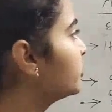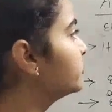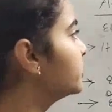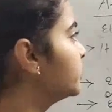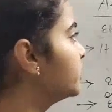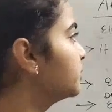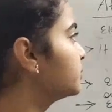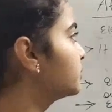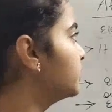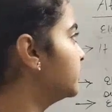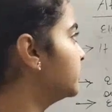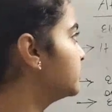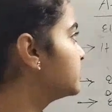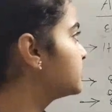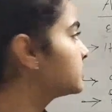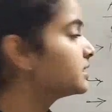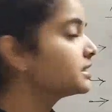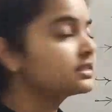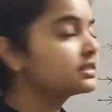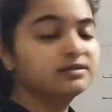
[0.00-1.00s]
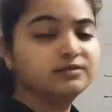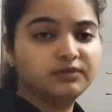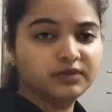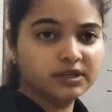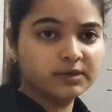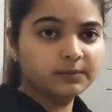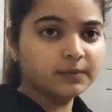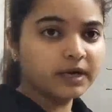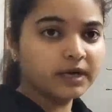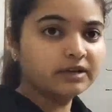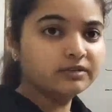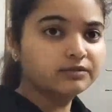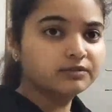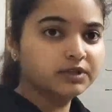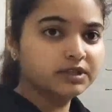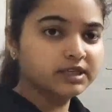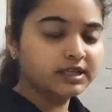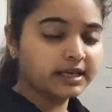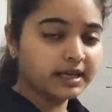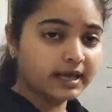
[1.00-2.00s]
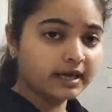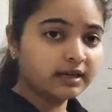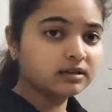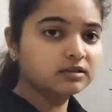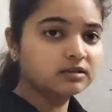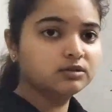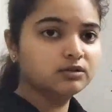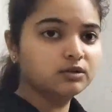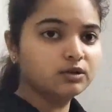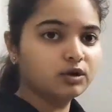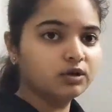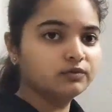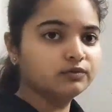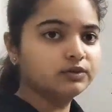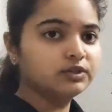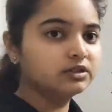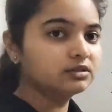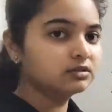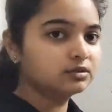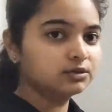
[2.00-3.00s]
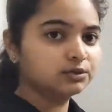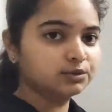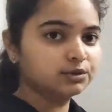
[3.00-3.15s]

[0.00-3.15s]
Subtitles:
of the nucleus is 1 by 1 lakh of the